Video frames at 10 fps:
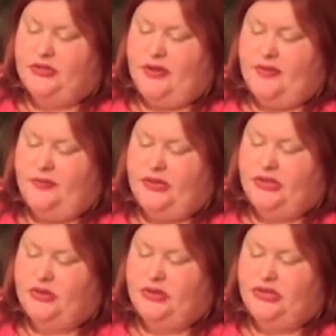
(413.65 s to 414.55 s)
around the
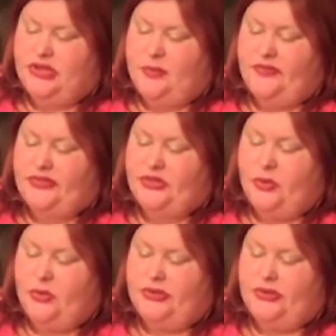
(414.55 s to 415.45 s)
reassuring shape of the
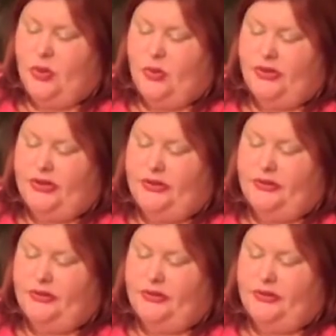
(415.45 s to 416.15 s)
stone with the hole in it.